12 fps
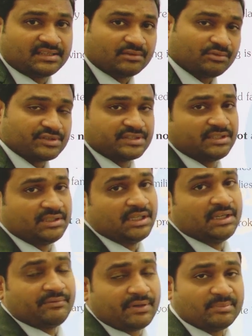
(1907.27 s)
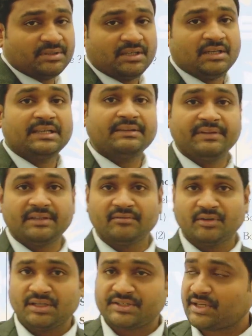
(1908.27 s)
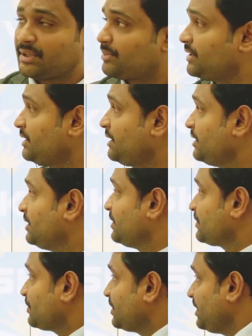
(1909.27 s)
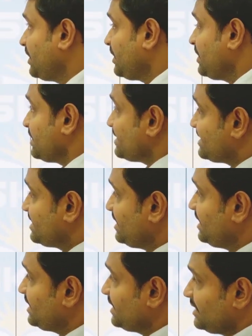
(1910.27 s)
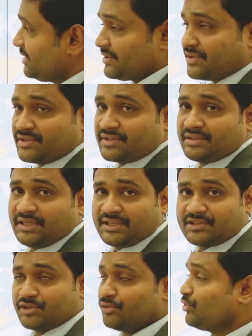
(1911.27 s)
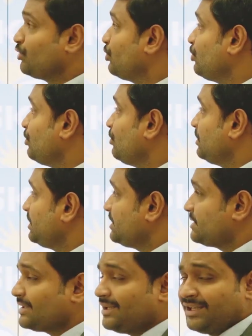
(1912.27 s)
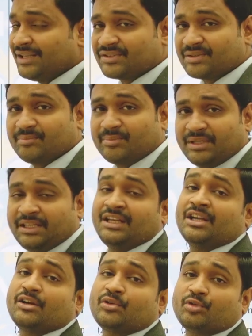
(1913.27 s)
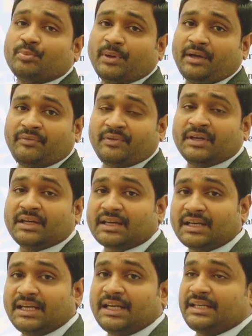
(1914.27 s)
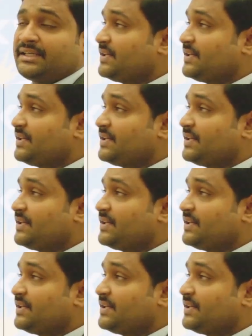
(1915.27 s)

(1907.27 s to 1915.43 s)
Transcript: question from the living world chapter. So here genus, as you know, there is a simply group of related